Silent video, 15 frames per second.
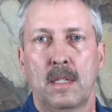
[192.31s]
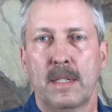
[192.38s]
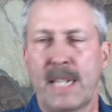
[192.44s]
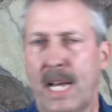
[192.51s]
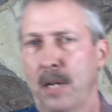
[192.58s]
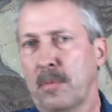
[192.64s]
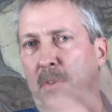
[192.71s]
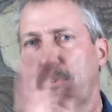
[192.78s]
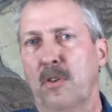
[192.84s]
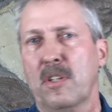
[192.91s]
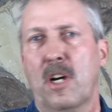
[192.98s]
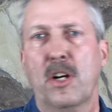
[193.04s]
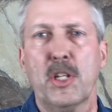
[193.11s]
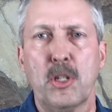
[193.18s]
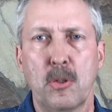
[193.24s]
Now, before
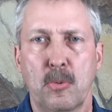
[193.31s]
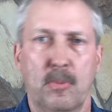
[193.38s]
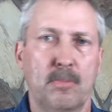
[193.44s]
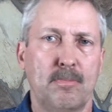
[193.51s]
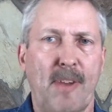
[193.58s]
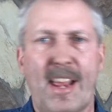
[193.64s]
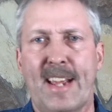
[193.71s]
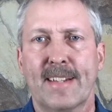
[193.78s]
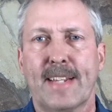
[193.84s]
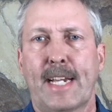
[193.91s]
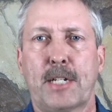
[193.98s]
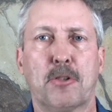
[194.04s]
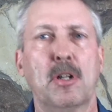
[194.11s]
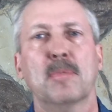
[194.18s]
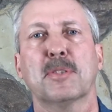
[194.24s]
all you
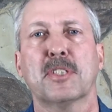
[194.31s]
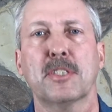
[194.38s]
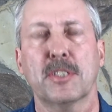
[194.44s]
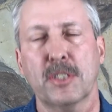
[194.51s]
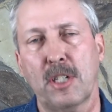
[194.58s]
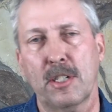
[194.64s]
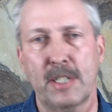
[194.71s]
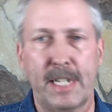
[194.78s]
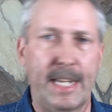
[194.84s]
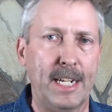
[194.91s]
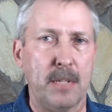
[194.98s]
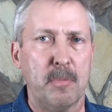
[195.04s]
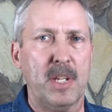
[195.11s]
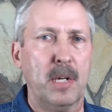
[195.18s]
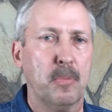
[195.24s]
anti-Trumpsters start
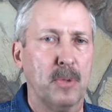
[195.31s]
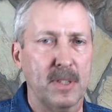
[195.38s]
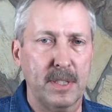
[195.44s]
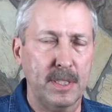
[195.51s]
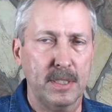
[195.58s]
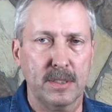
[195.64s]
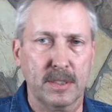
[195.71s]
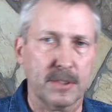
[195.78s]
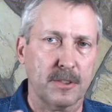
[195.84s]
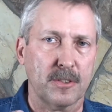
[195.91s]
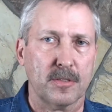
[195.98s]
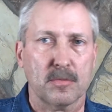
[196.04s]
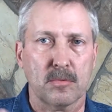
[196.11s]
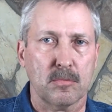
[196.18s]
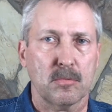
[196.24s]
hitting me up with these,